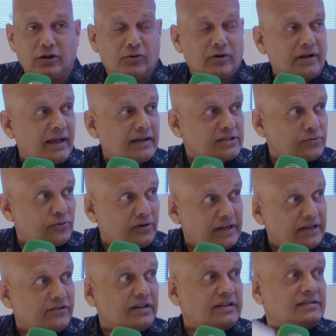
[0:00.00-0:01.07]
so much, Najib.
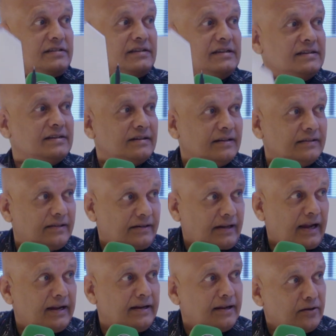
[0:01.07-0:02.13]
You're right. I think a lower
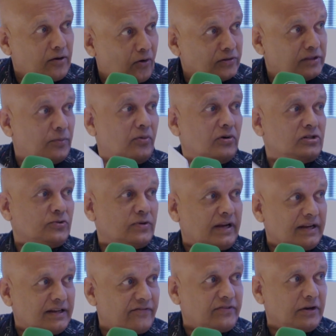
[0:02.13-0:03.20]
tax would increase
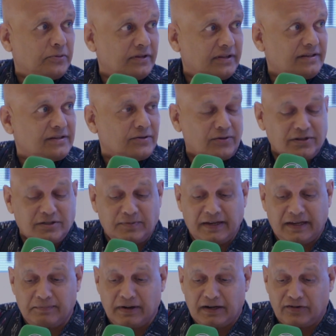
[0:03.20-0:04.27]
the tide and all the
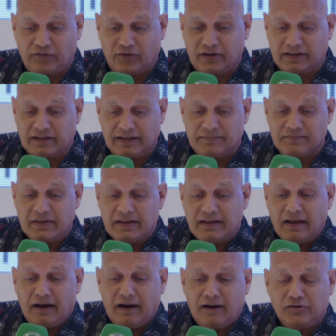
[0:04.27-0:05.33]
boats would get lifted with it,
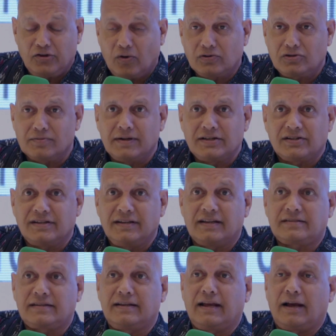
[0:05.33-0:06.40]
so to speak,
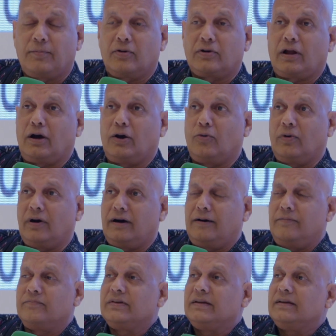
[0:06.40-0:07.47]
metaphorically. You also
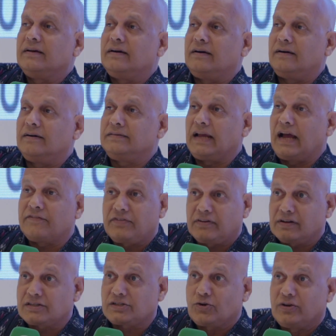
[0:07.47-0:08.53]
mentioned yesterday about
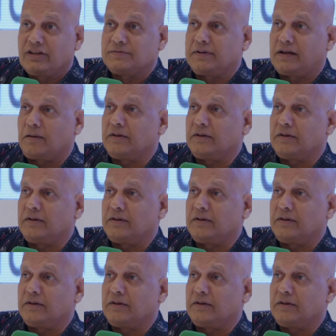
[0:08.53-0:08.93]
how